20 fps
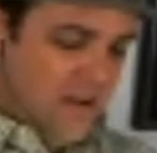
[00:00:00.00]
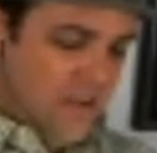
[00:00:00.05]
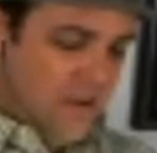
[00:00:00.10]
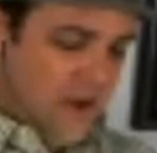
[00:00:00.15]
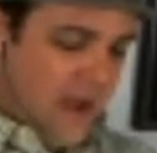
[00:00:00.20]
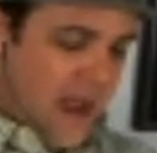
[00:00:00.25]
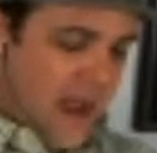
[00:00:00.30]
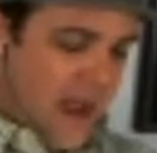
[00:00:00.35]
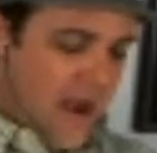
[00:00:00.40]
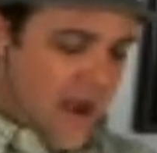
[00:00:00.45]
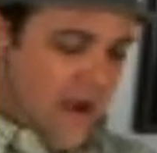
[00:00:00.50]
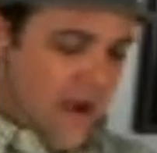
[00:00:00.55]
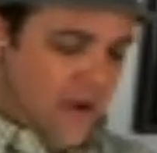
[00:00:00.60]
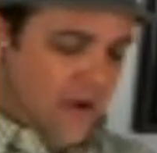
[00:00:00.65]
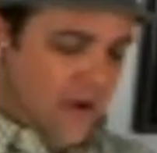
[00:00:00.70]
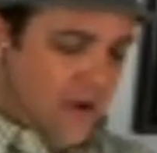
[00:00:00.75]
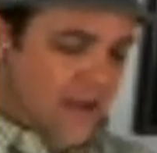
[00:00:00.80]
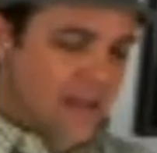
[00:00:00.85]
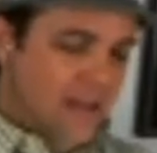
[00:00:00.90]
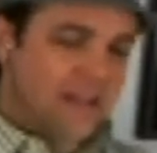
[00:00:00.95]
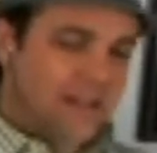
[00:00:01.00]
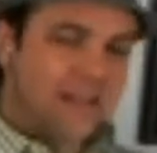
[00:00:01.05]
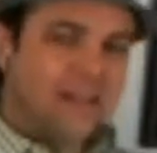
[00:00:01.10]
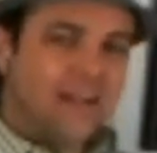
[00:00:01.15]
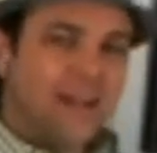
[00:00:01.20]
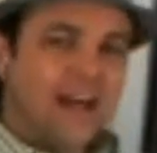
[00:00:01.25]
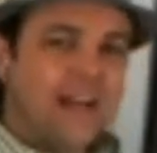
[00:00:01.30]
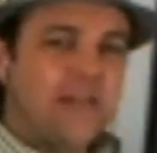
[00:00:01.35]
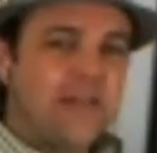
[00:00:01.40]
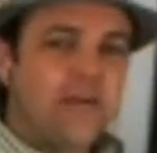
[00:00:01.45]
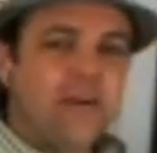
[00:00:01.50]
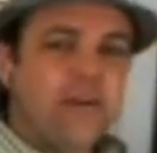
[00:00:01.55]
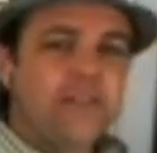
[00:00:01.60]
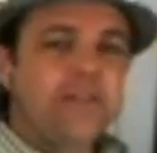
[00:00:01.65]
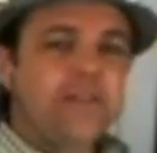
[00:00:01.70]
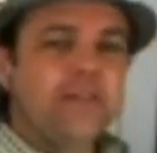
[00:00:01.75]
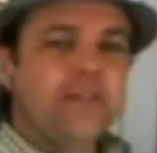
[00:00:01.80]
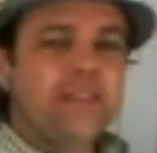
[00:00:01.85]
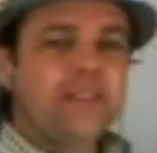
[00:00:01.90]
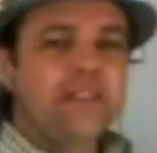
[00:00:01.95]
Wow. Glad you're all
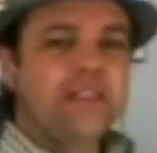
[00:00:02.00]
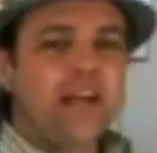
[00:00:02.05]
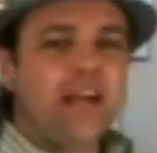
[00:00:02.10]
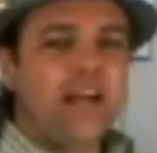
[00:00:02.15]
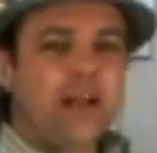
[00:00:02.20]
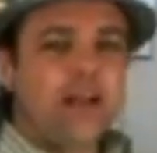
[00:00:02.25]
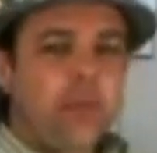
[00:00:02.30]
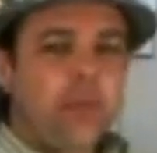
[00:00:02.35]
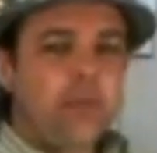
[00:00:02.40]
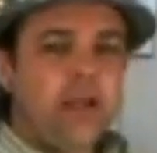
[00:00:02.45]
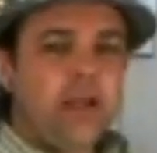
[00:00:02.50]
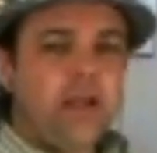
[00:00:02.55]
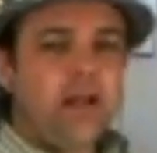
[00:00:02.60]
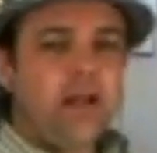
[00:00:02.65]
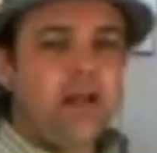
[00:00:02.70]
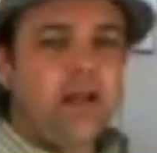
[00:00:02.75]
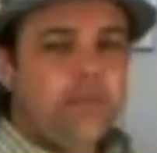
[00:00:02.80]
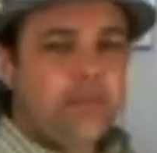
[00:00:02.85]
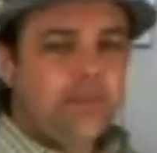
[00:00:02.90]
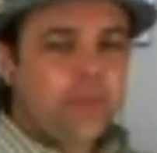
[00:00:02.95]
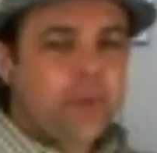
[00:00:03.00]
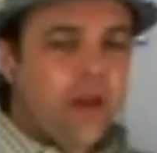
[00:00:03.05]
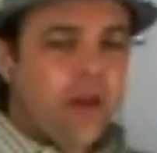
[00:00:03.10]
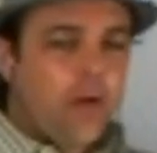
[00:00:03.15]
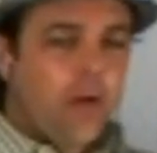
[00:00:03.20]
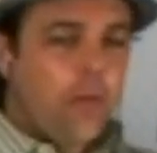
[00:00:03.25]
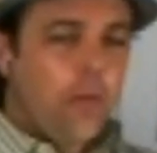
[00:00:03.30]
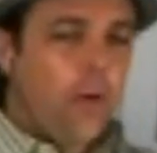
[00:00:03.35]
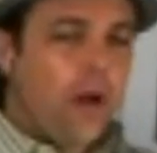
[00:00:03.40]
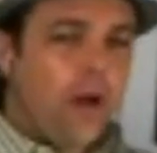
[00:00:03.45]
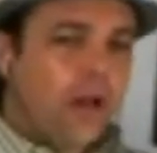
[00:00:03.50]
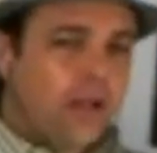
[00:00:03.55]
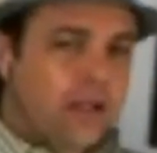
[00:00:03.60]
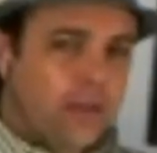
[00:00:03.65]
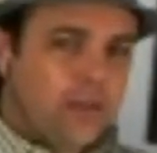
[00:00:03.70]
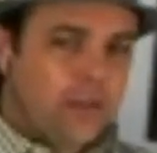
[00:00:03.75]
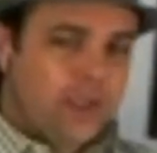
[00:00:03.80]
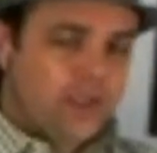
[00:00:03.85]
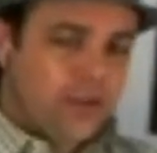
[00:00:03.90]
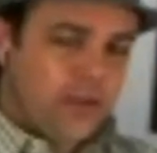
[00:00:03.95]
so excited to be here.
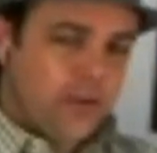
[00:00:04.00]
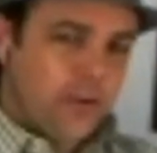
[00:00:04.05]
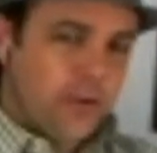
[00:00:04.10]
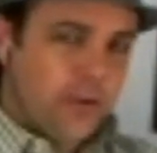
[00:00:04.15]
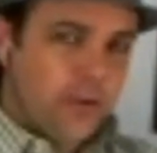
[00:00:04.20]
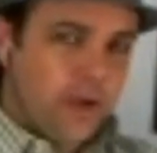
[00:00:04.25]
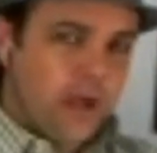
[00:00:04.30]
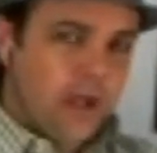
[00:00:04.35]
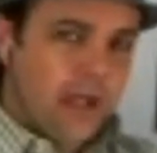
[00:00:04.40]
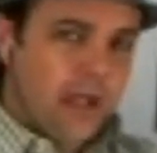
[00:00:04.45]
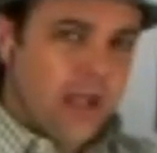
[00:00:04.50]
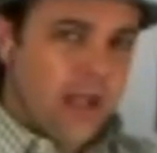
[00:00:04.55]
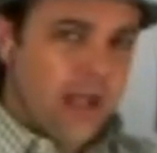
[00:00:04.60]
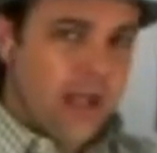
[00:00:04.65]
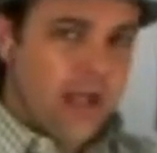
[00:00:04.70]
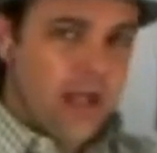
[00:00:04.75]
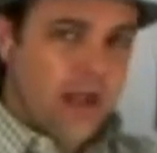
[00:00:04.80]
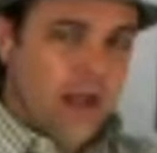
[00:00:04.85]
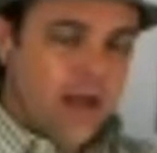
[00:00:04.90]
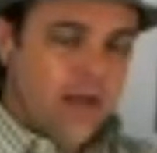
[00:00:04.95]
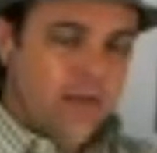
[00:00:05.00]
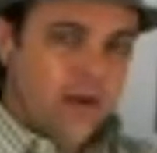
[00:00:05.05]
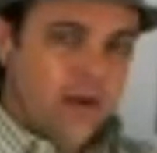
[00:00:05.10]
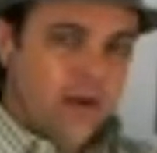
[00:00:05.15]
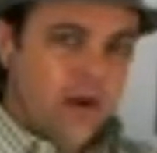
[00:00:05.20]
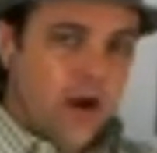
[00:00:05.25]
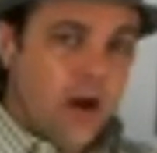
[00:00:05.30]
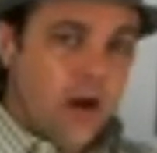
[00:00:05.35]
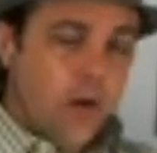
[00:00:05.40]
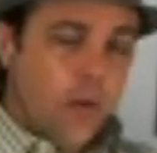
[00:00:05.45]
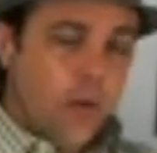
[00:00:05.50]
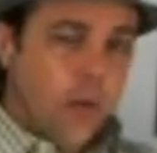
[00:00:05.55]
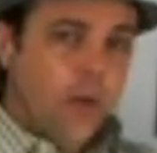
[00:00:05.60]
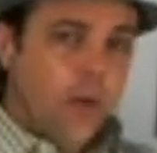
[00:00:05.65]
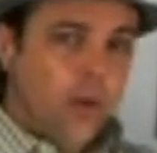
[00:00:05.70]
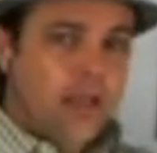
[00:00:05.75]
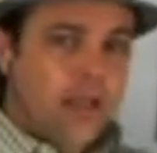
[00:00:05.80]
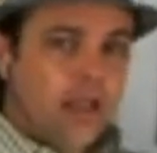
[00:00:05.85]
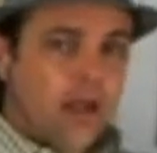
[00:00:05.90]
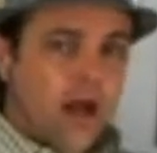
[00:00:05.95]
Welcome to another
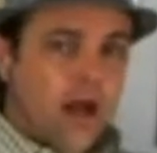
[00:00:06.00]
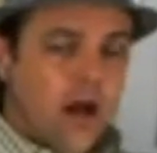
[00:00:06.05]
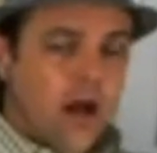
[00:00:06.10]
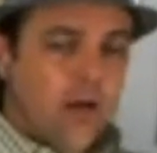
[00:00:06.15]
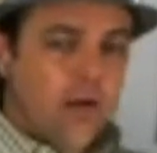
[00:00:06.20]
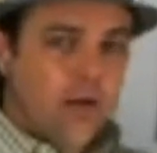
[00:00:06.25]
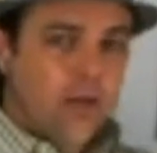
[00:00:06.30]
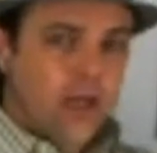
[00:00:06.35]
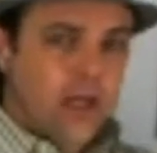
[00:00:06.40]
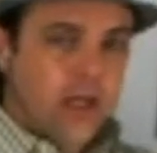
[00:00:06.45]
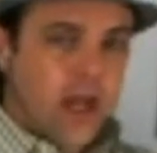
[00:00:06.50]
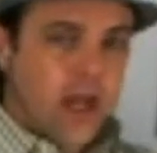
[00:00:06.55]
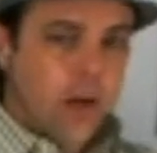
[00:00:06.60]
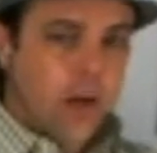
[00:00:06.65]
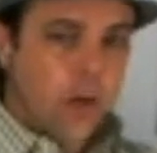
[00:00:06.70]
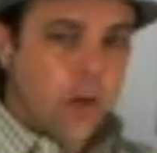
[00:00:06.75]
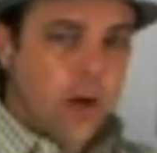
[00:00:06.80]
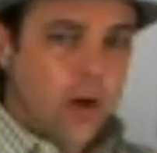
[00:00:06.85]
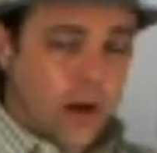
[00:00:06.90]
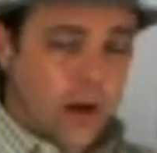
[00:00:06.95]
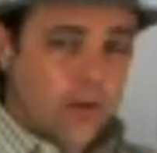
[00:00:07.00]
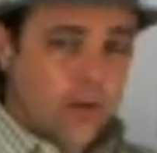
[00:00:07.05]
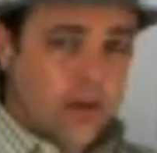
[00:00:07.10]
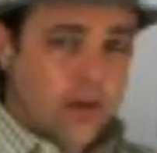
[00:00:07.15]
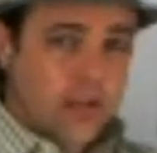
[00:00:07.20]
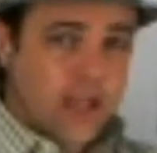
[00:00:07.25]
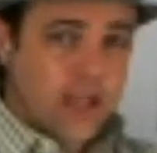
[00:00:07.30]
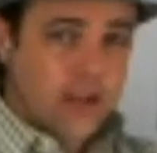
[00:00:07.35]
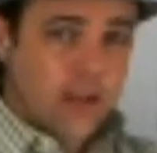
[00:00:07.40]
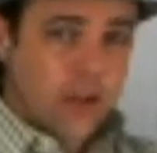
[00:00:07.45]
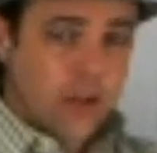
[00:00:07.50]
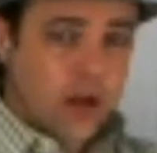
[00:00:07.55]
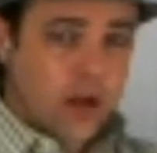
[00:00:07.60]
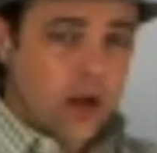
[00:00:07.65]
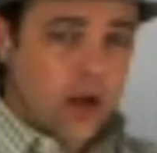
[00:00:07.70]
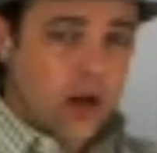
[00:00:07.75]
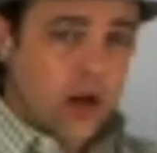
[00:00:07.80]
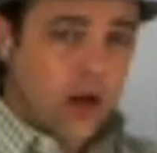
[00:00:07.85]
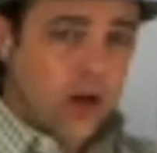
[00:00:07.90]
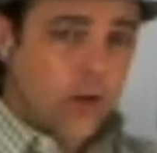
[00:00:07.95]
week of Network Roundtable.
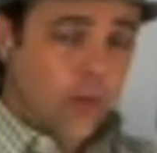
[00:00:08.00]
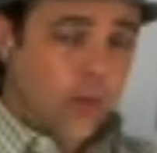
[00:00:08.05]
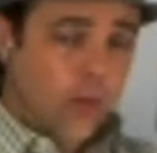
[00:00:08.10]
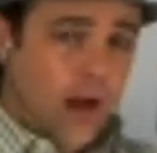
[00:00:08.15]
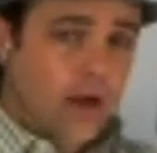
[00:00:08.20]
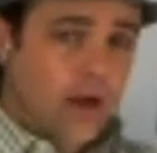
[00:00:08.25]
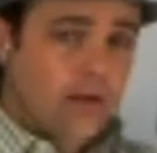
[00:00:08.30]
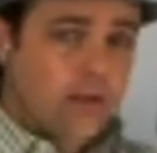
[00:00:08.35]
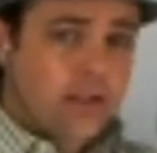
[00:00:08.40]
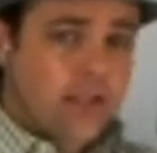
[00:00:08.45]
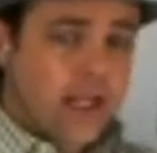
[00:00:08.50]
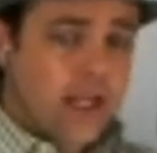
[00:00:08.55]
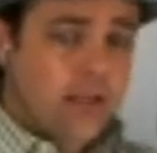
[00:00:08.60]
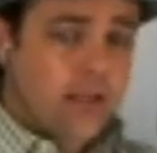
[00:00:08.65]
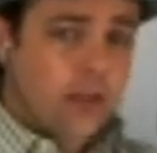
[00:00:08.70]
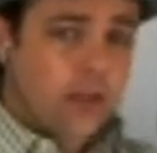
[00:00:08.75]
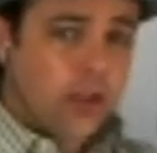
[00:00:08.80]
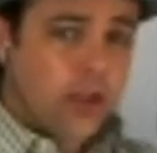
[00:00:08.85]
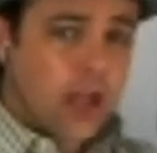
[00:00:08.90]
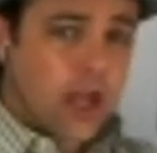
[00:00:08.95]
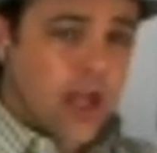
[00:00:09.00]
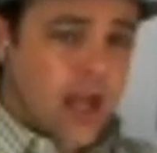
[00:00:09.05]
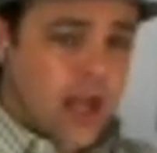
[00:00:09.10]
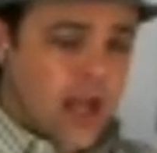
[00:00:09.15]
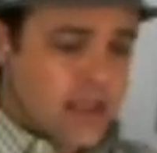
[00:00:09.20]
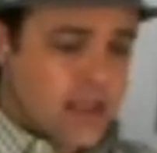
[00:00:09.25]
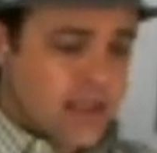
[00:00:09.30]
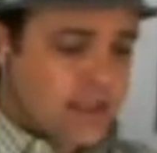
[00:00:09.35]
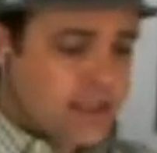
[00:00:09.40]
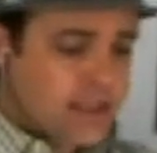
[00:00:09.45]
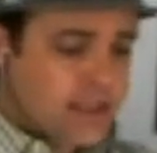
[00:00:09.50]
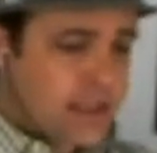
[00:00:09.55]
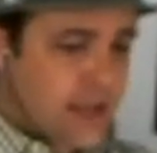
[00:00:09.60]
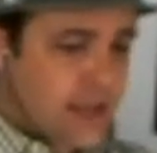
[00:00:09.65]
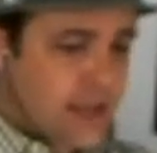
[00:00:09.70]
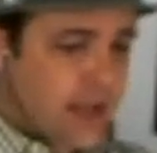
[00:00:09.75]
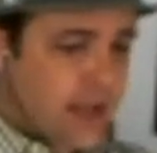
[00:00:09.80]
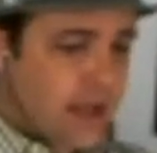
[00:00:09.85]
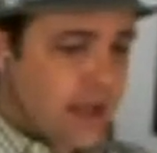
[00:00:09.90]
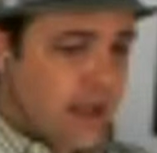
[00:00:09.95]
Our roundtable has
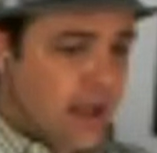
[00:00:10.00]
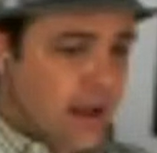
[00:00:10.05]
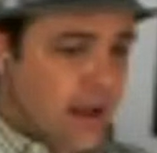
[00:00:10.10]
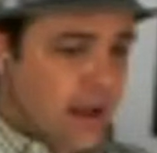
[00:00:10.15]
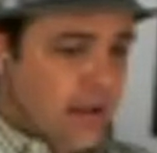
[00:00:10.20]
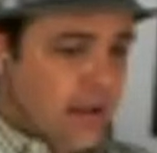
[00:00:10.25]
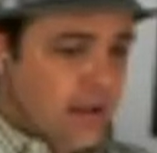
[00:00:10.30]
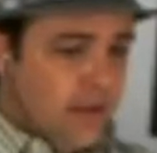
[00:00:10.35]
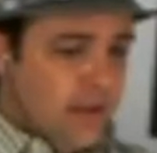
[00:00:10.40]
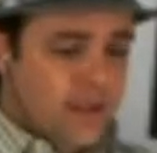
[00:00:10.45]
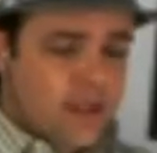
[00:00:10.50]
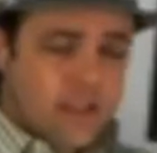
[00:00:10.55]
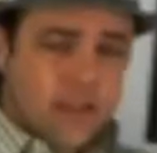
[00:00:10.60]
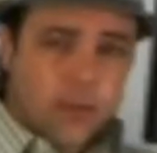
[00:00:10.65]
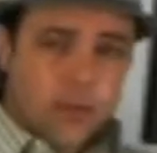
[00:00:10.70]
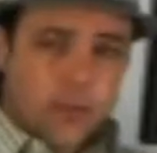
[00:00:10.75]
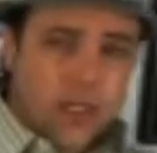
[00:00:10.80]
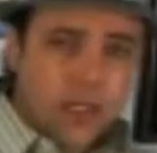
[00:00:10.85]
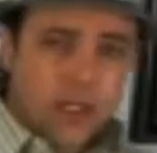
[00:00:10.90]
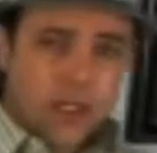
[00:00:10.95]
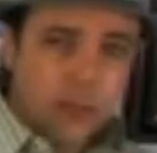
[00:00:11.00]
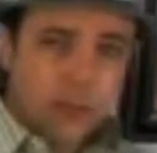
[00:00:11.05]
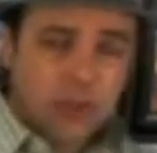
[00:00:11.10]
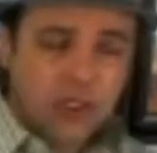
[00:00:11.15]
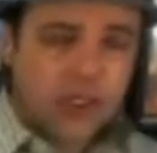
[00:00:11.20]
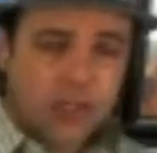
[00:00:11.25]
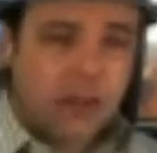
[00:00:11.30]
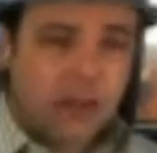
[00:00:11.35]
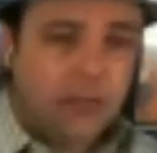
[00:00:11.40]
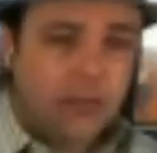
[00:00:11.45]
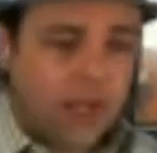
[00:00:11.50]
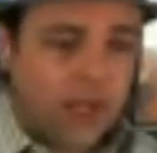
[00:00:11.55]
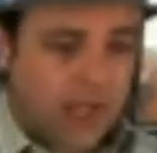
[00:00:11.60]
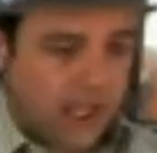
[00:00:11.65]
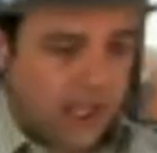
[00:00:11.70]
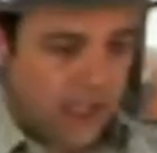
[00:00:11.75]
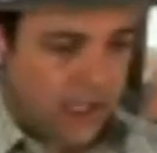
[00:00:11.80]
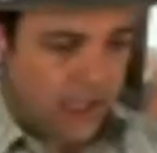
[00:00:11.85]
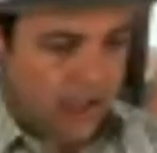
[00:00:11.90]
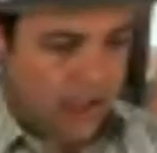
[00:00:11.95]
this week become
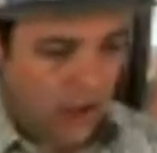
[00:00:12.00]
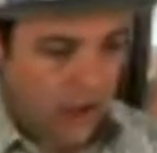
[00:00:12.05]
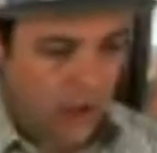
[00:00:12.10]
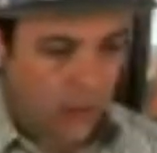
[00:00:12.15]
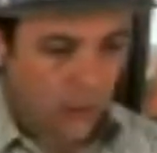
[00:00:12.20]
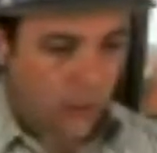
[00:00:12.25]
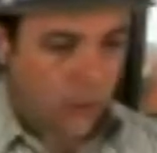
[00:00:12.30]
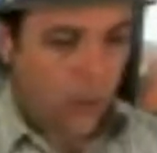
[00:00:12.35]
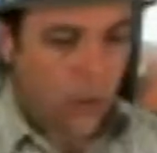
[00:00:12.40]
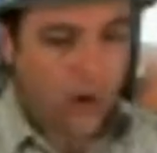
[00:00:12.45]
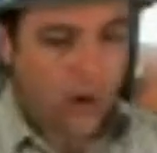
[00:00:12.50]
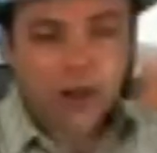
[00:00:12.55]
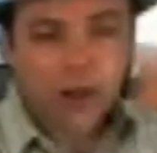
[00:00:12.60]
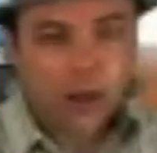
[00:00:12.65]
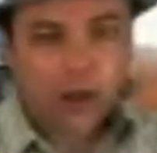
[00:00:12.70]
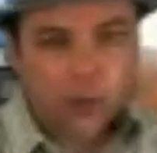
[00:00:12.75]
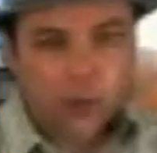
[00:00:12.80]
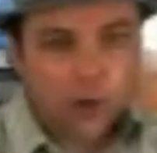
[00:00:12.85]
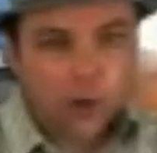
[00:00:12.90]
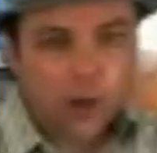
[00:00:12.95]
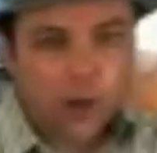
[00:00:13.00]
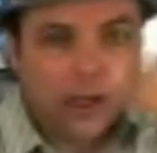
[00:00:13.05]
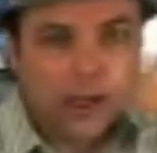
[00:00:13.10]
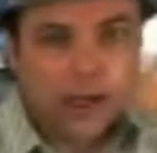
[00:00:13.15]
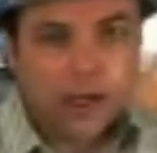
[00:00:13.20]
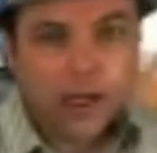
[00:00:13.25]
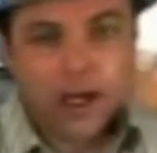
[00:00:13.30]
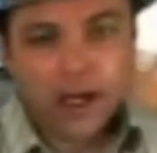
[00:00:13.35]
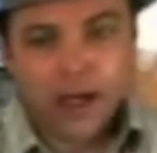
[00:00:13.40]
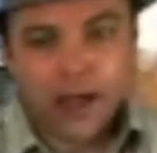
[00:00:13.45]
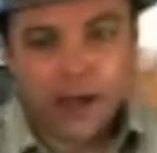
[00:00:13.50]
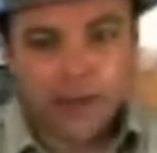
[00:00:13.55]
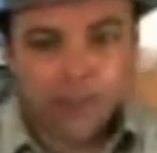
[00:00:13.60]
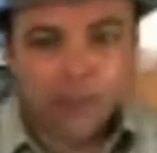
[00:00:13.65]
a one-on-one